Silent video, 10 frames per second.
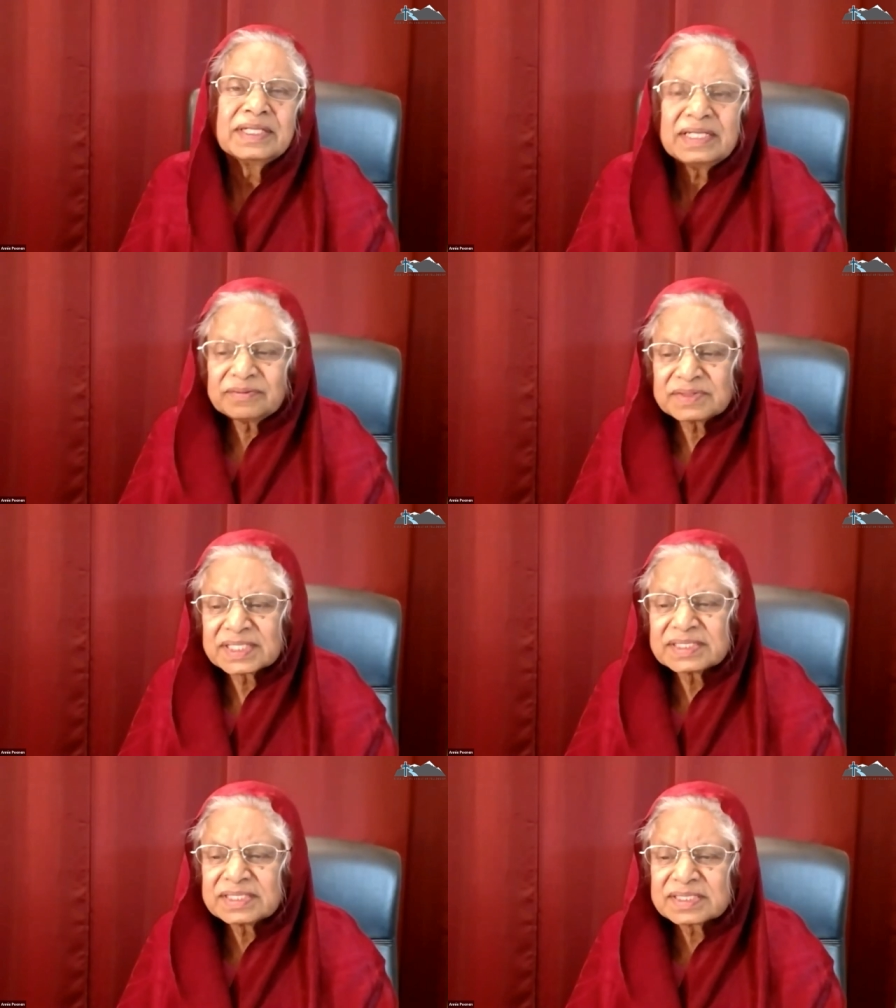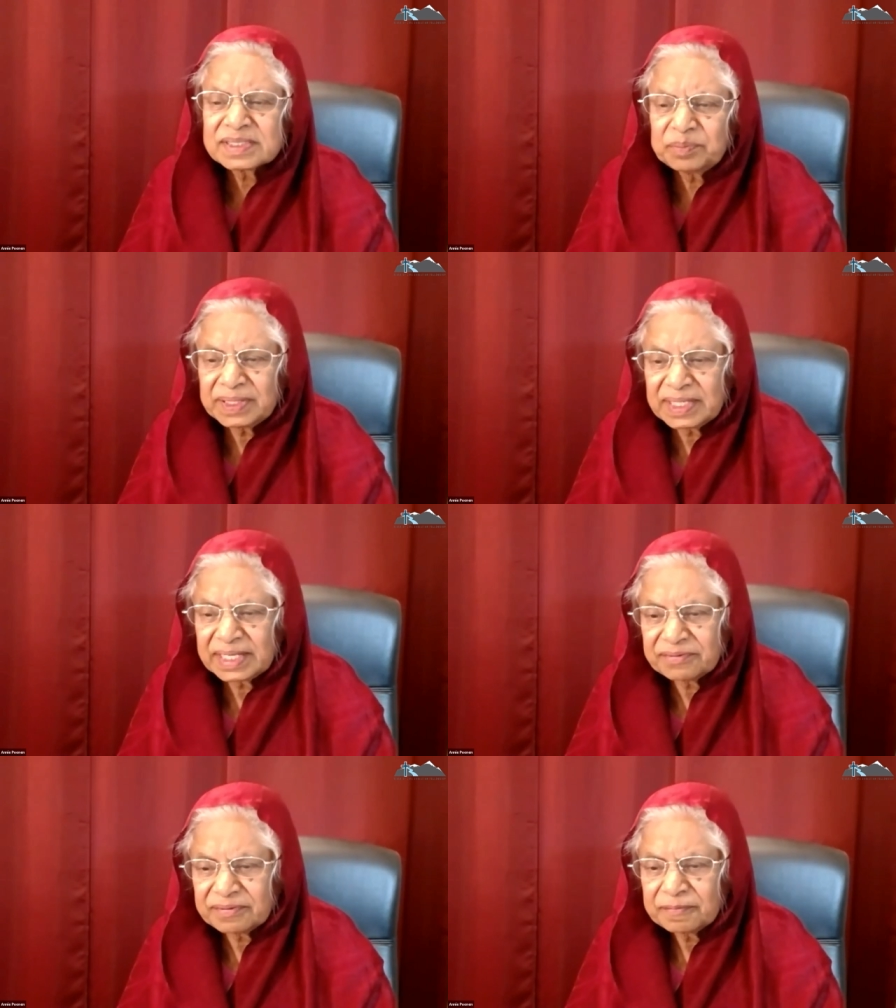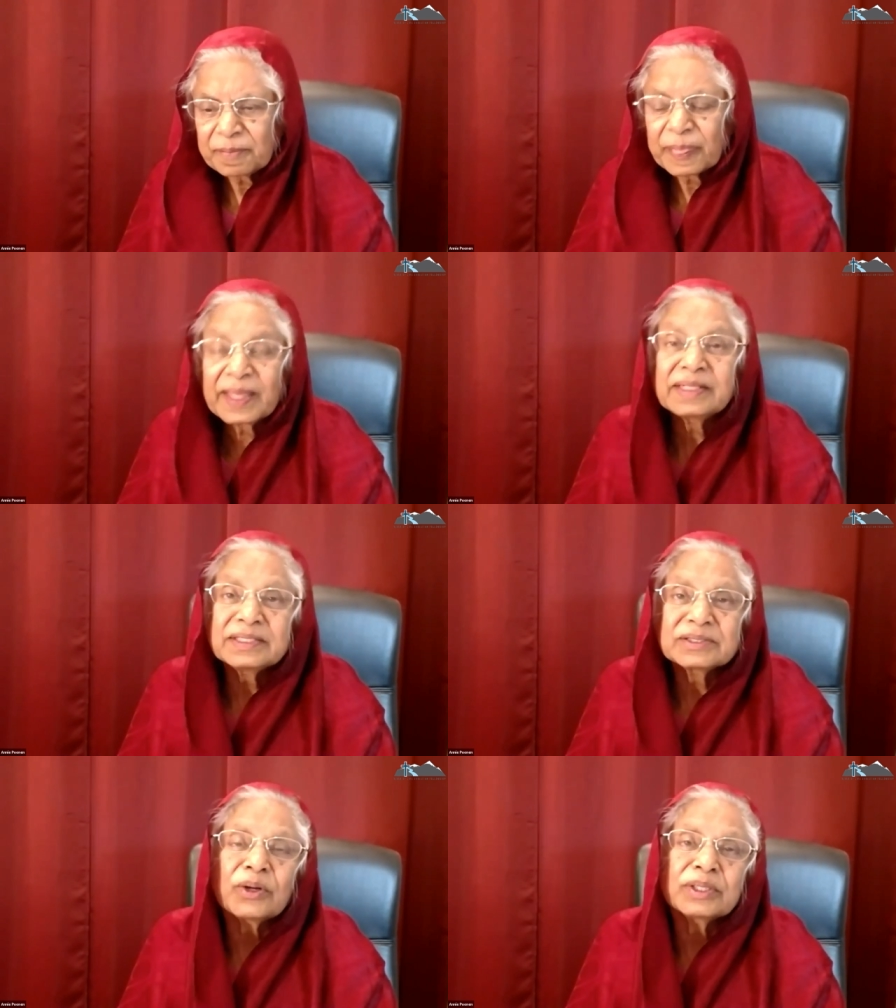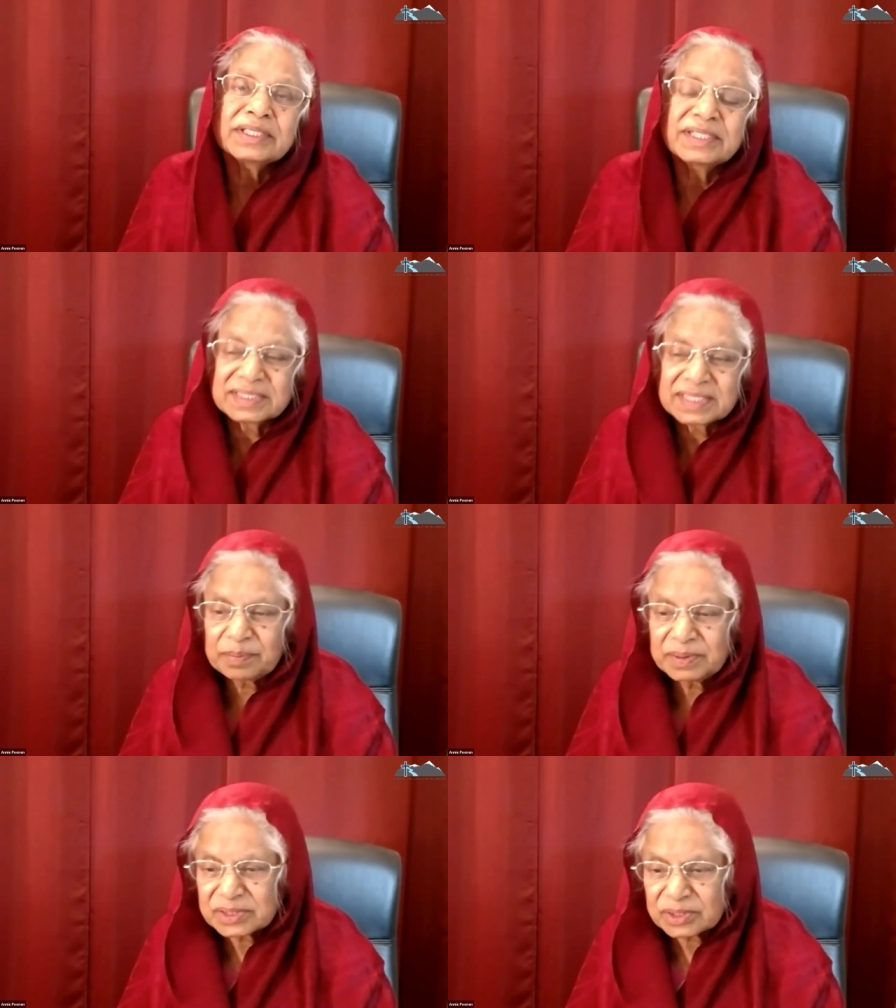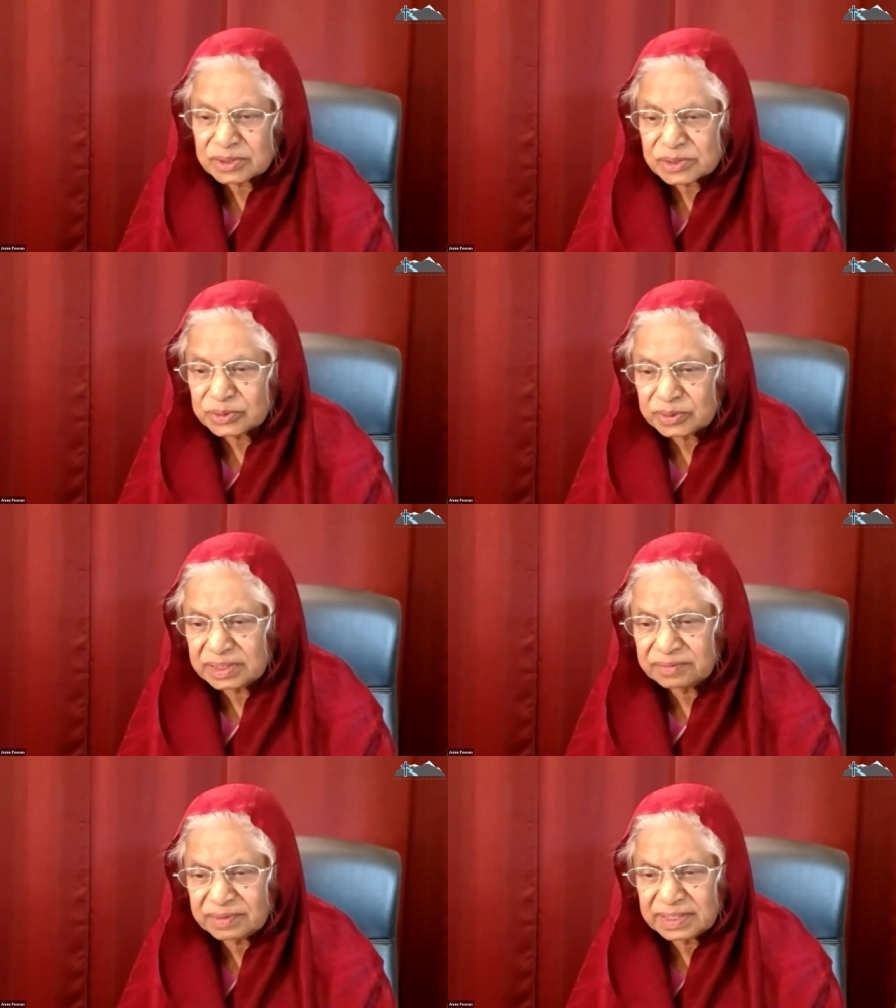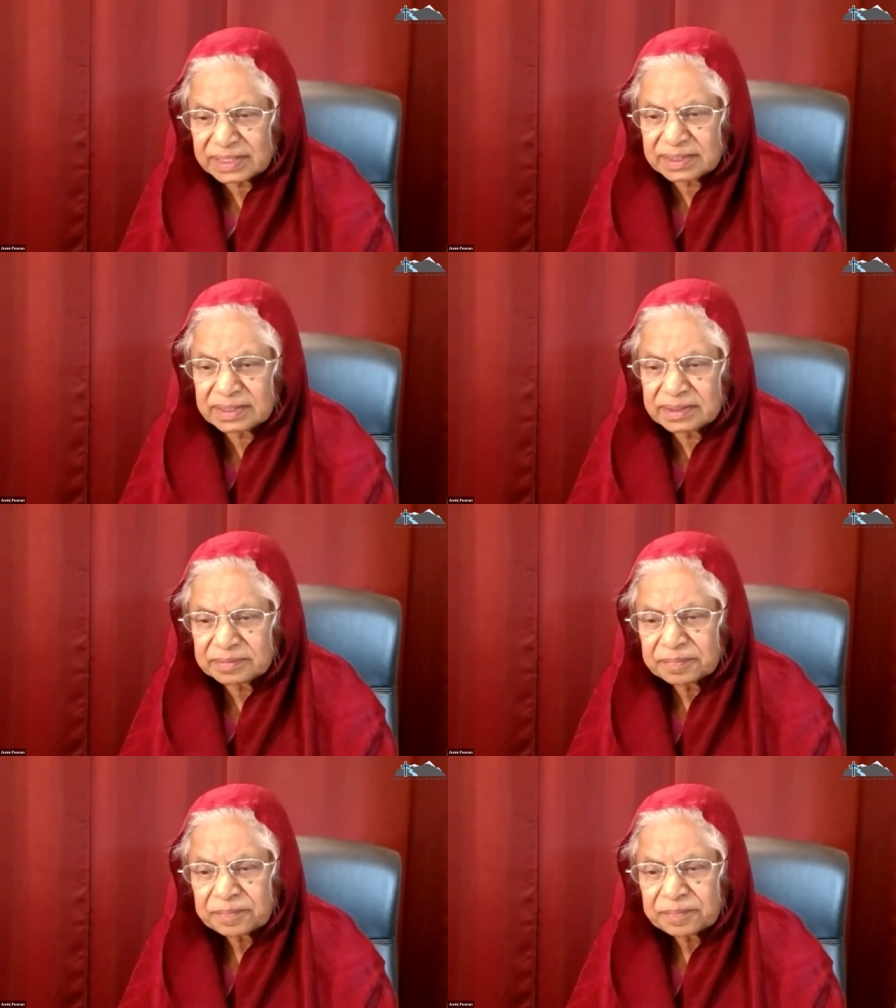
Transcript: he lived such a simple life and he taught the disciples also to live like that.